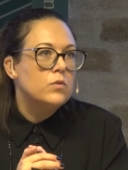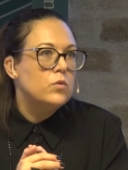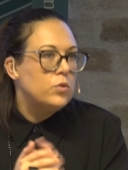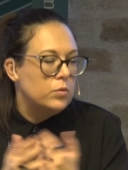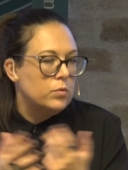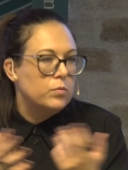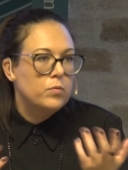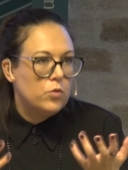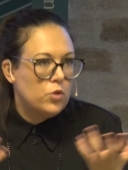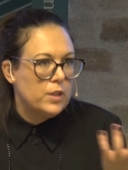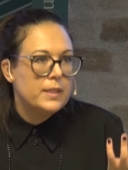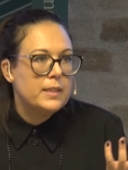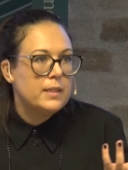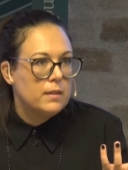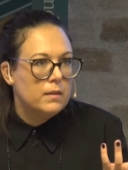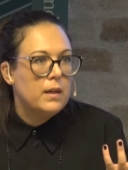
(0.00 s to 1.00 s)
to
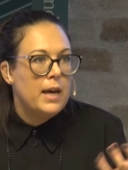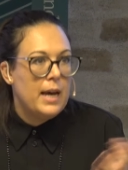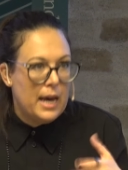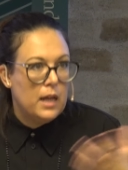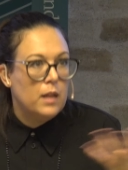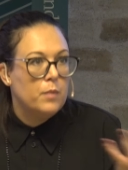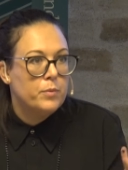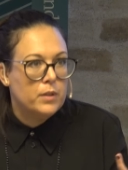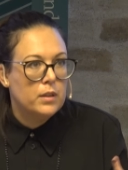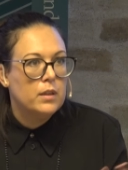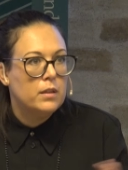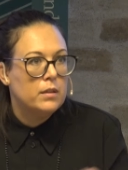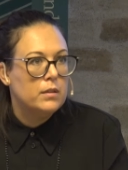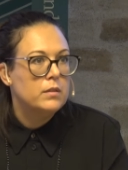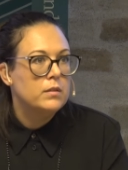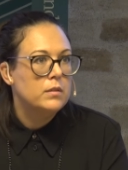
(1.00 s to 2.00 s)
just help
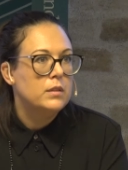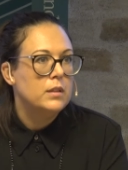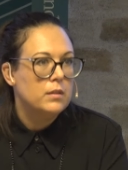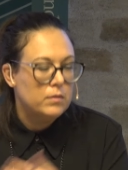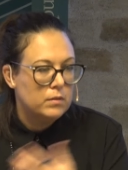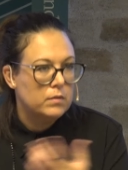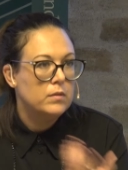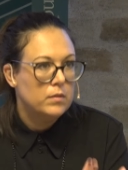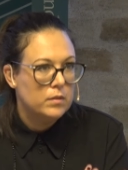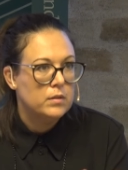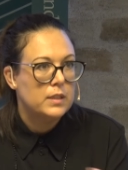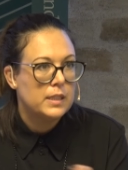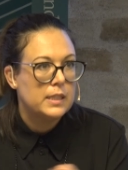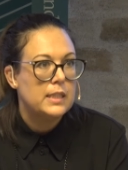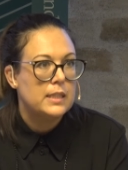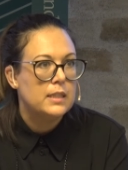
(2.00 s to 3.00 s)
the, the
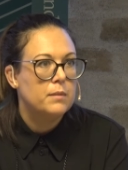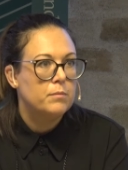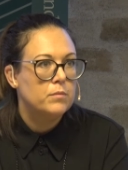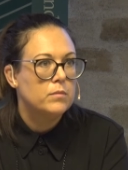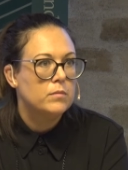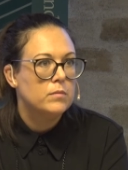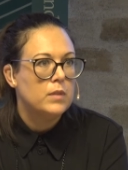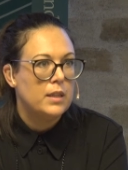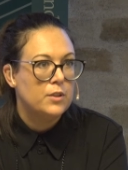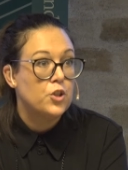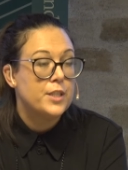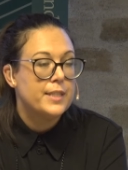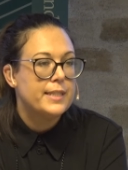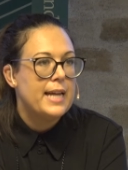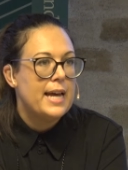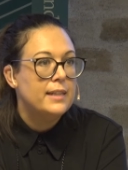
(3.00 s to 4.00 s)
system
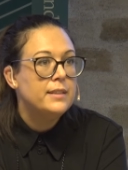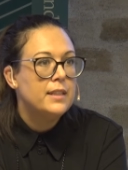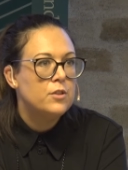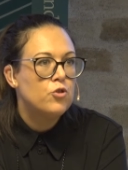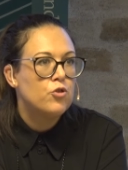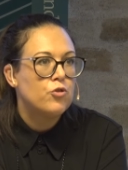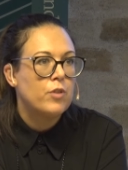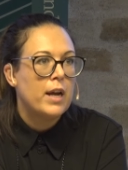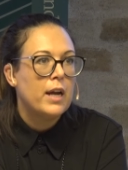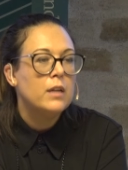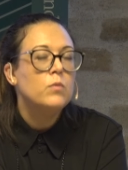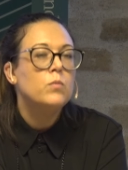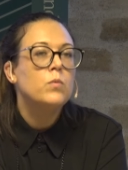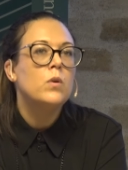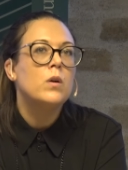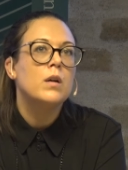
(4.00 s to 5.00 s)
understand and
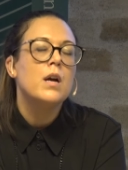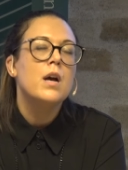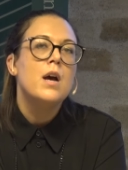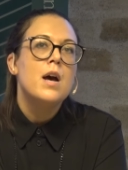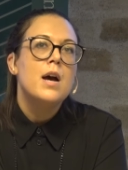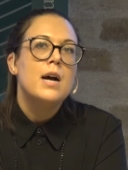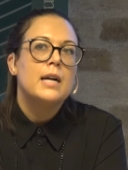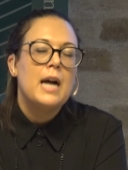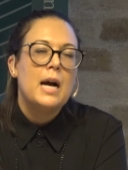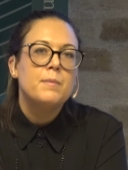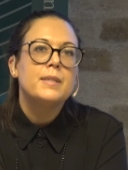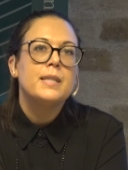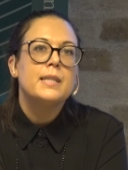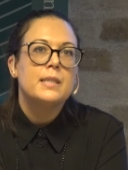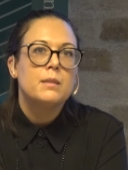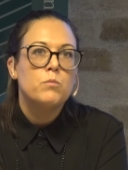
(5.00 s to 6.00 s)
train. What
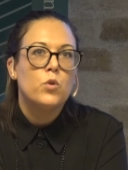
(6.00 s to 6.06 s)
comes as a